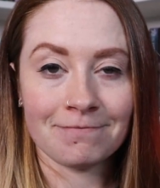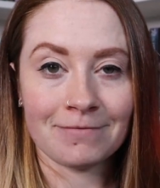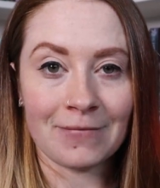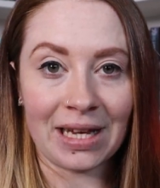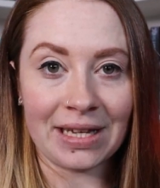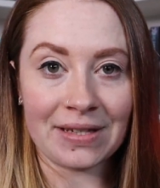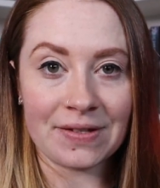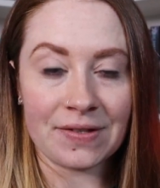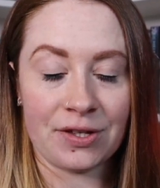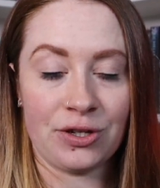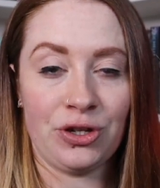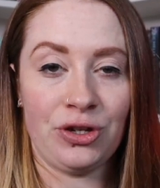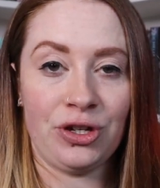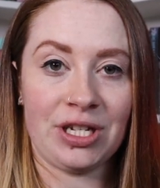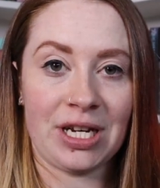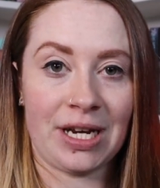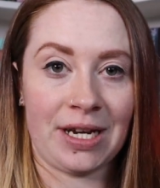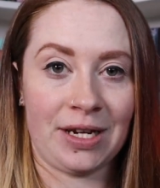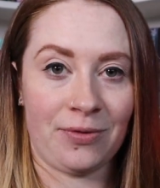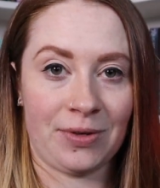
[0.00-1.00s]
it's the new
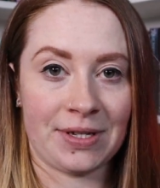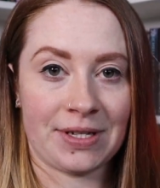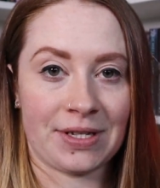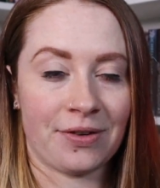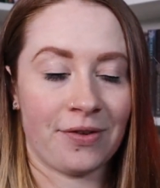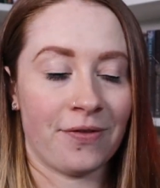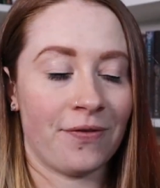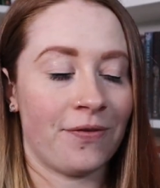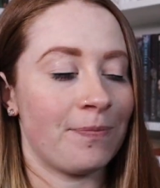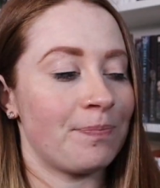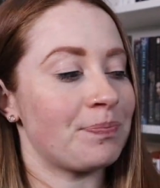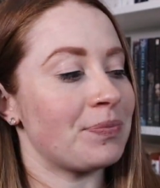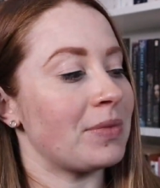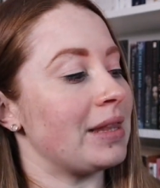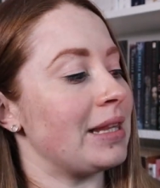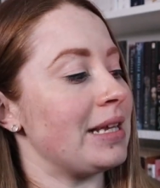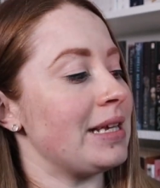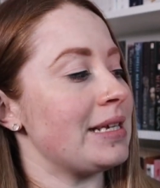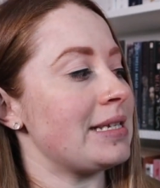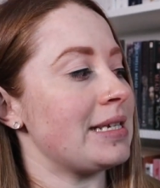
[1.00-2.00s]
J. Christoph.
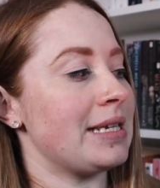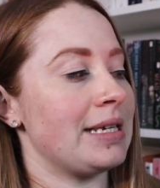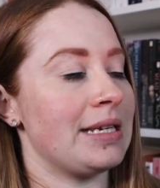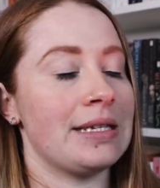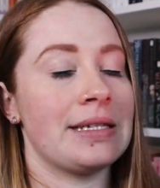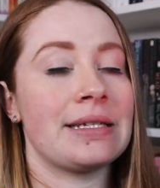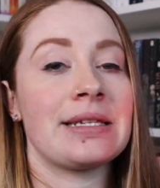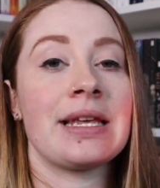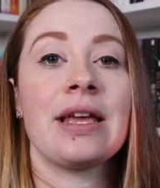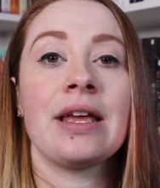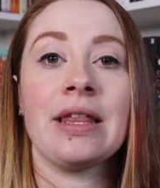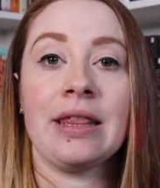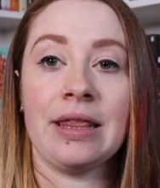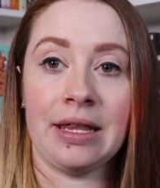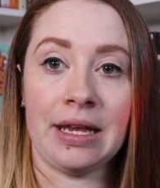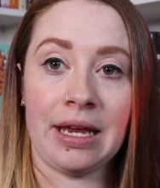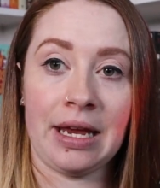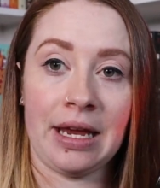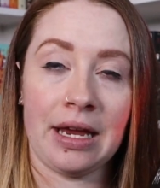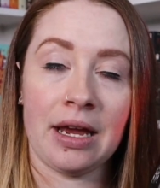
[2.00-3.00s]
This is
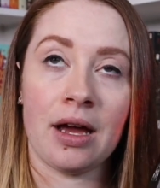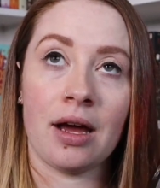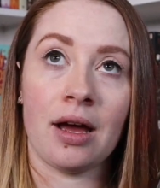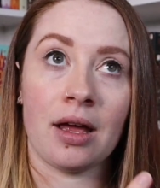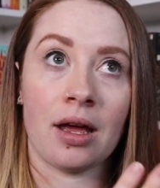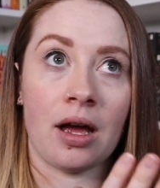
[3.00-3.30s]
the